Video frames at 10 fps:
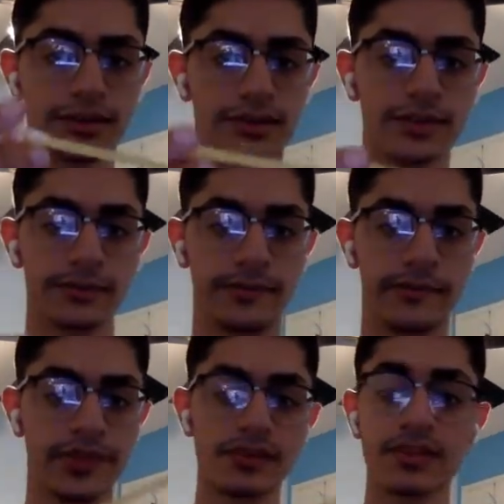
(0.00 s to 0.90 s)
So
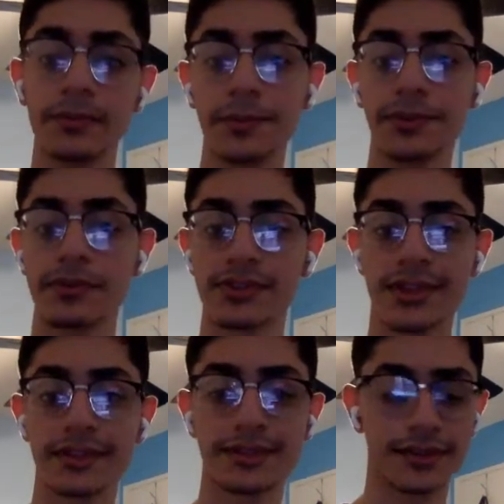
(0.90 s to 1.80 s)
some people use
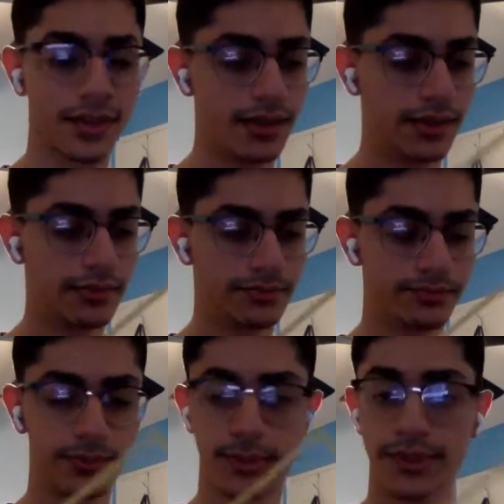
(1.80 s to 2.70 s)
this
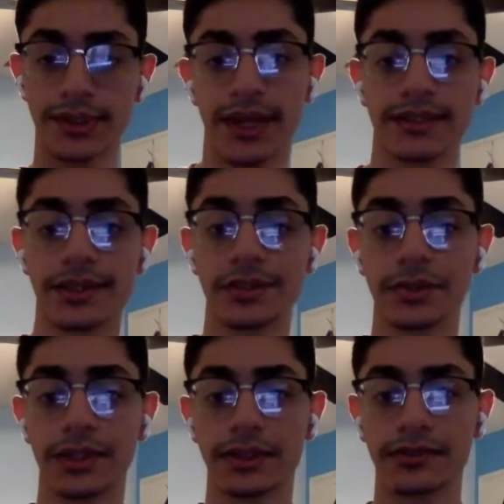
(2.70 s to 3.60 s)
building as a
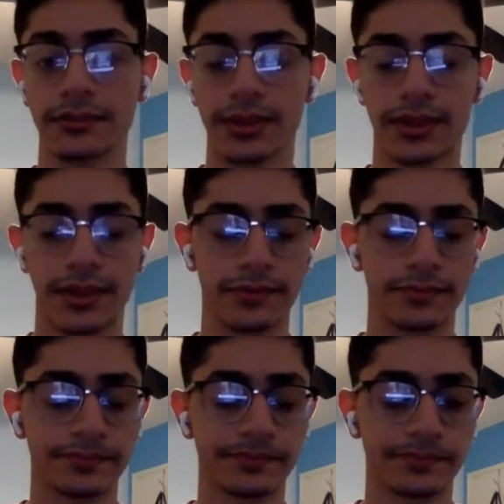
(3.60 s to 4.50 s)
creative,
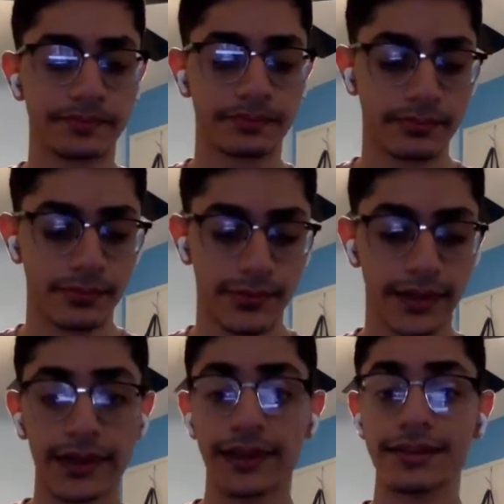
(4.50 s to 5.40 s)

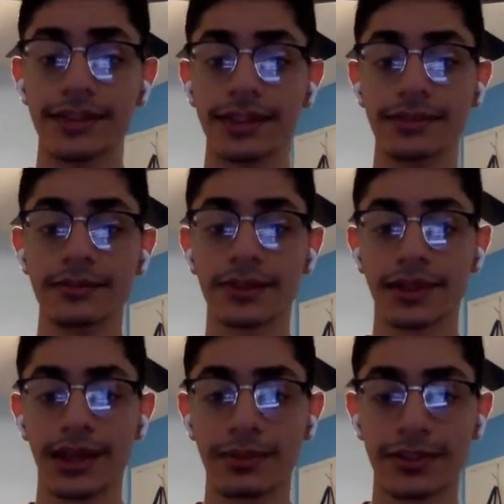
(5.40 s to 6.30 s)
like a team
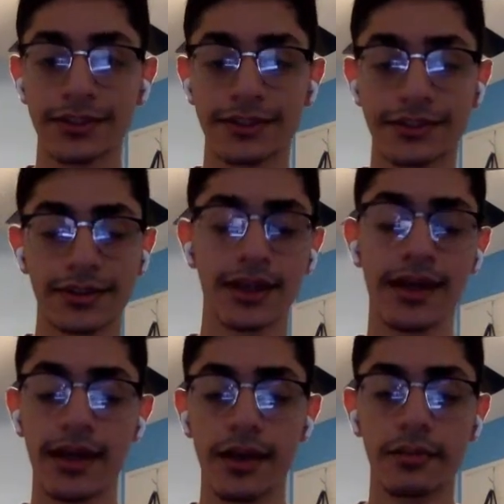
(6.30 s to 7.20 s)
collaboration,
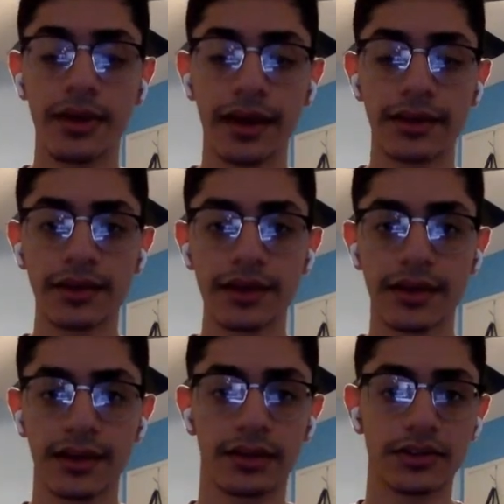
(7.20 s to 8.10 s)
but I think
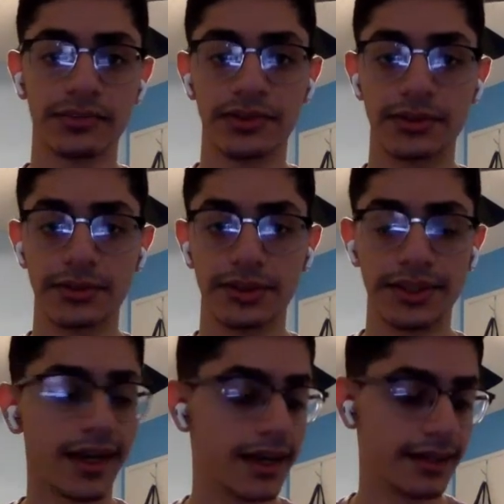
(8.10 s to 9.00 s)
it could also be used
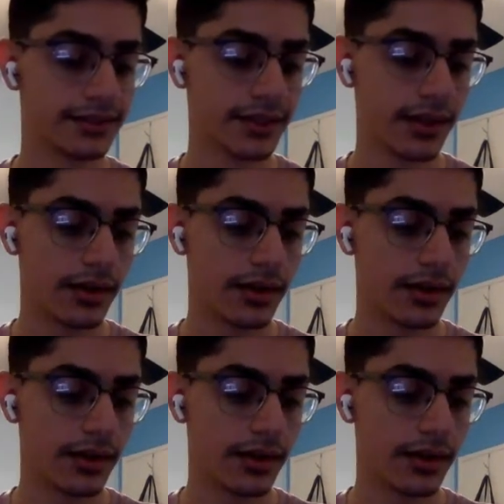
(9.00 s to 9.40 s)
as,